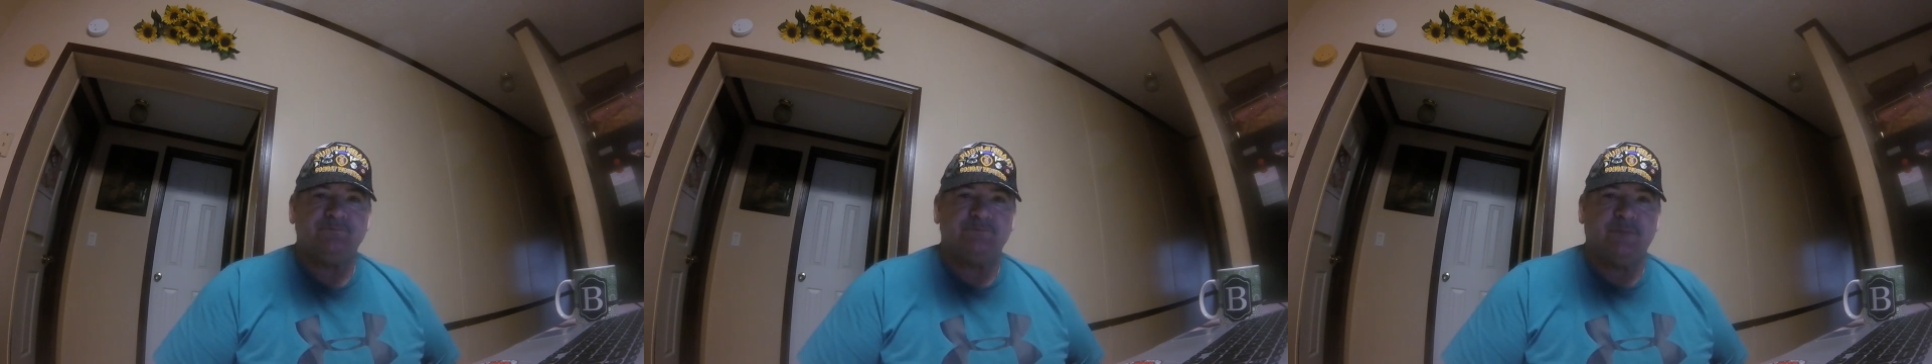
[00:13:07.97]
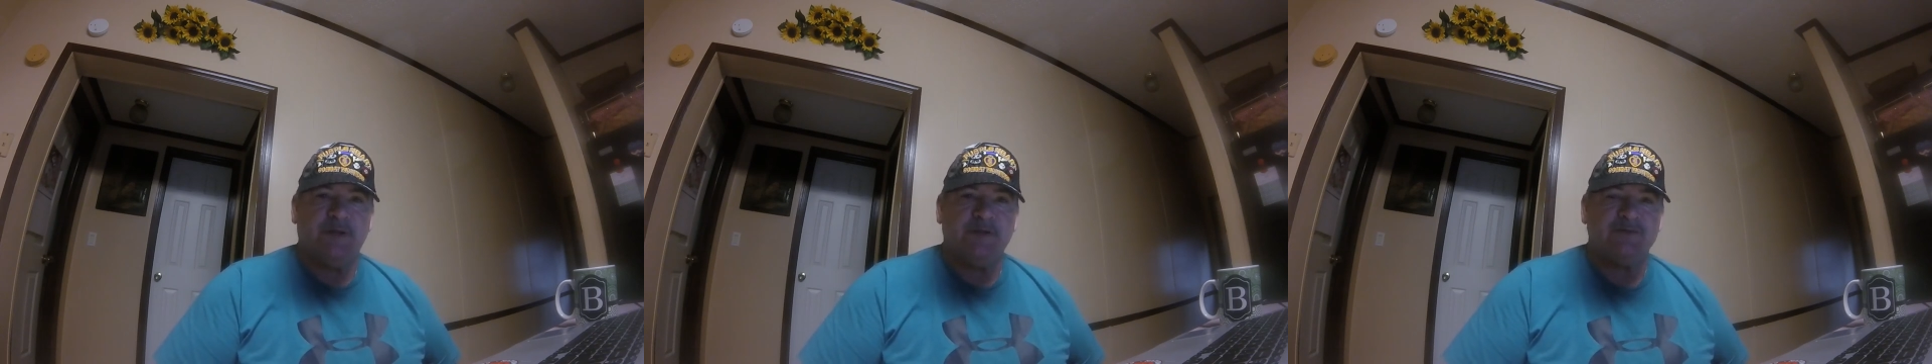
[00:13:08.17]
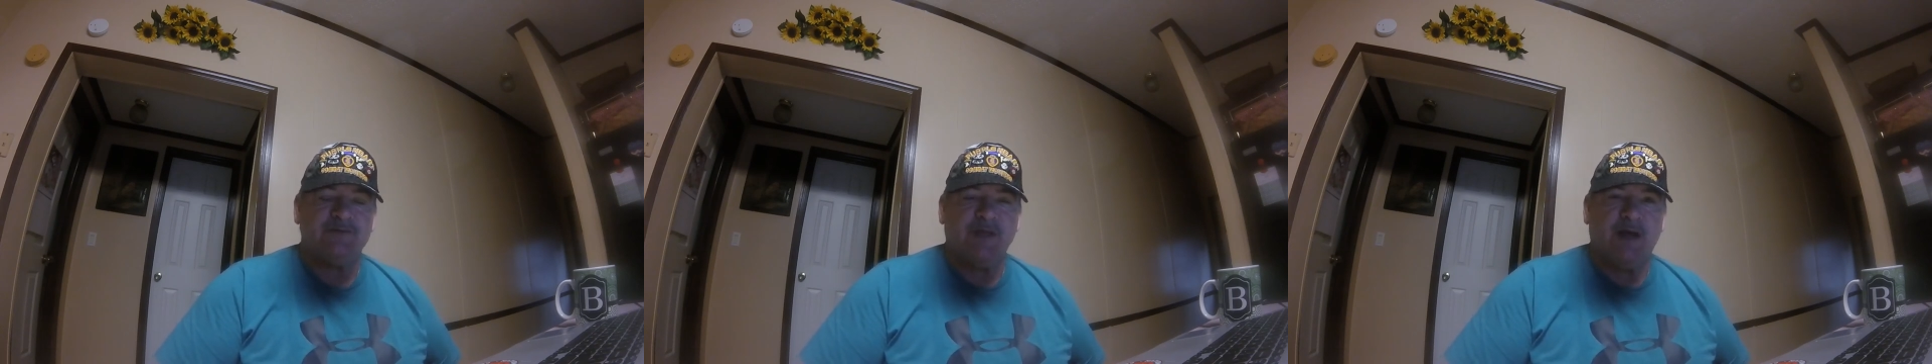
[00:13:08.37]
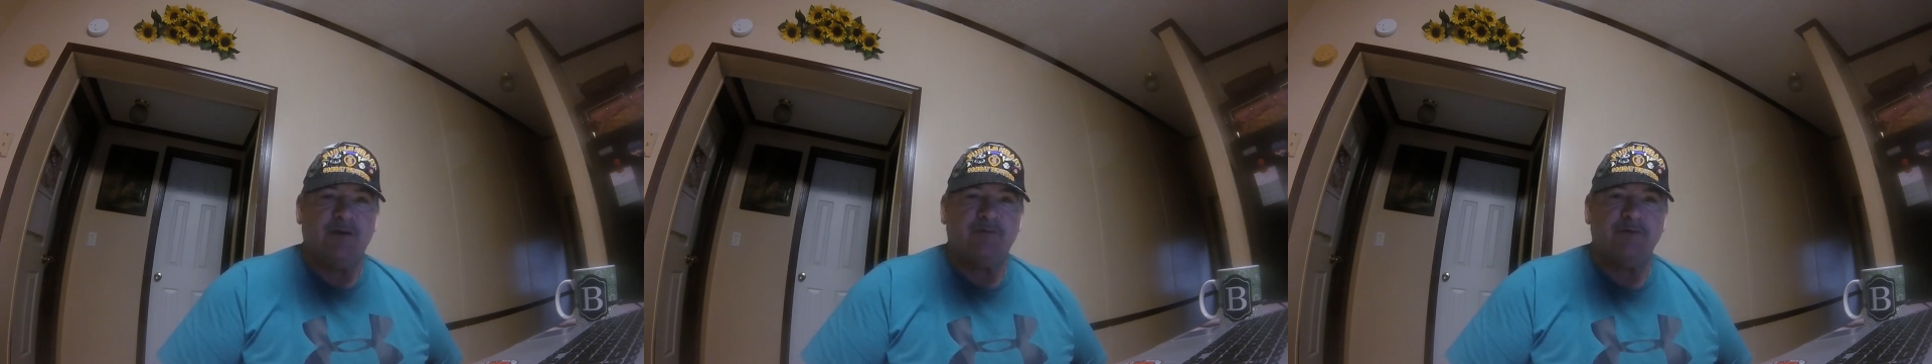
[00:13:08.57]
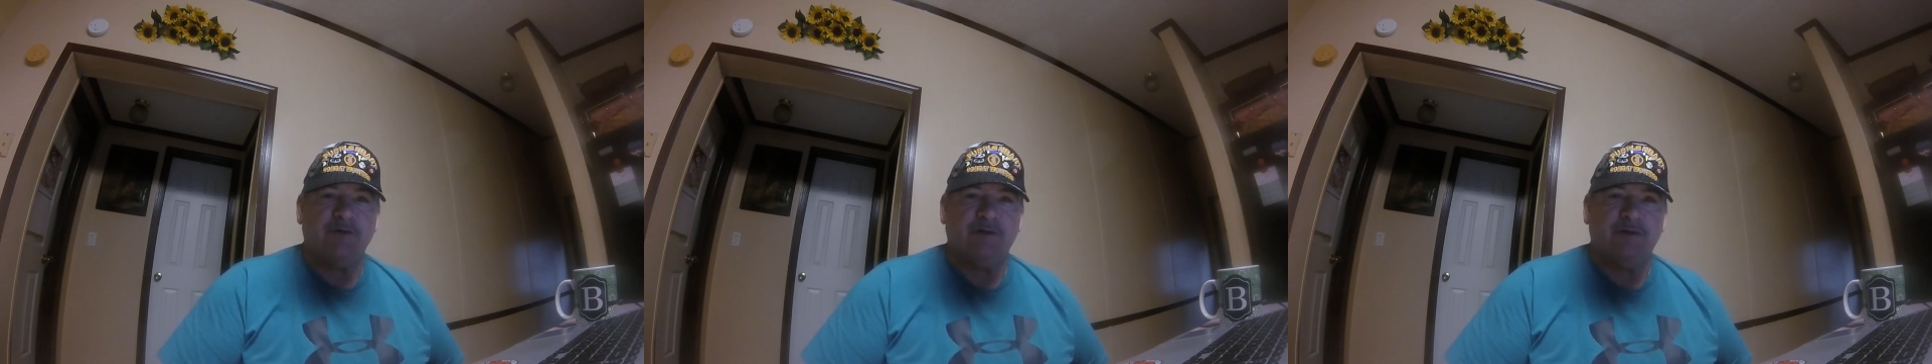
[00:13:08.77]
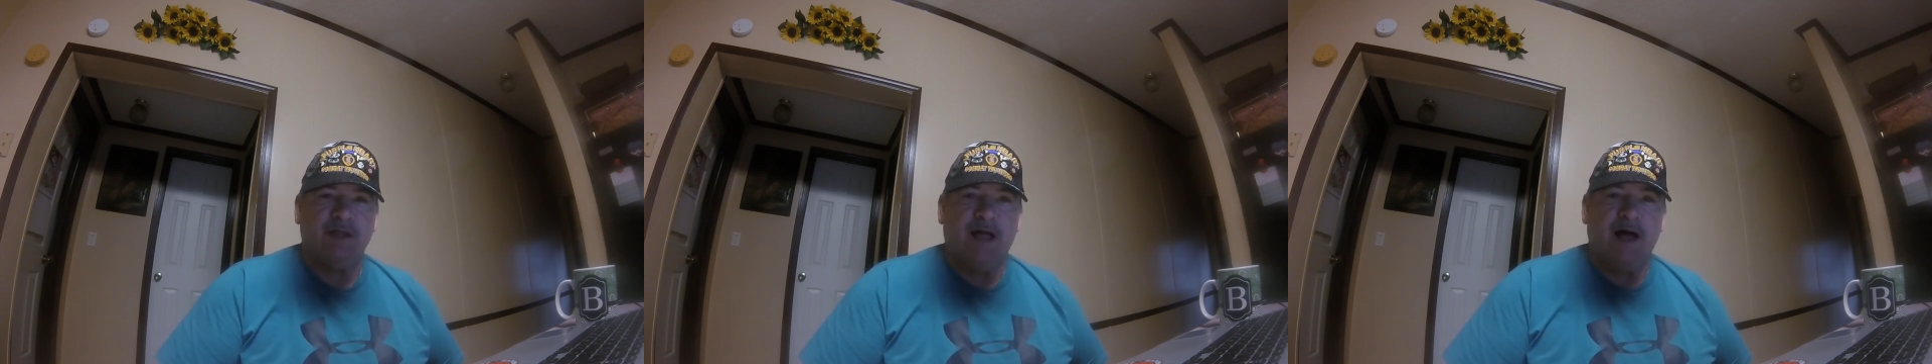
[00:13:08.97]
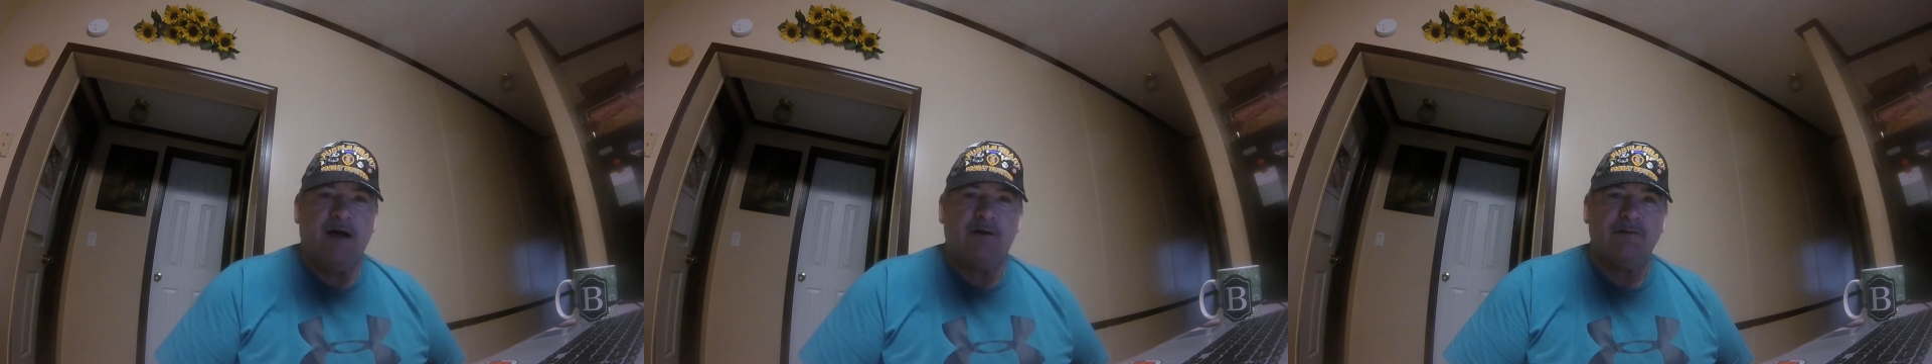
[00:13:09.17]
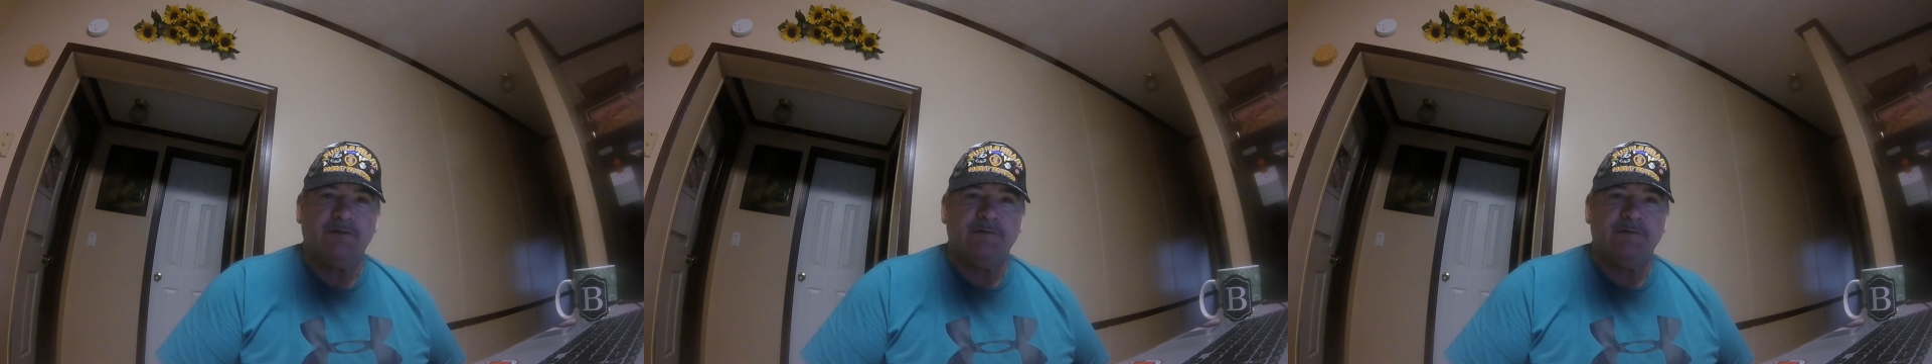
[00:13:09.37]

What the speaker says: And it's not real loud.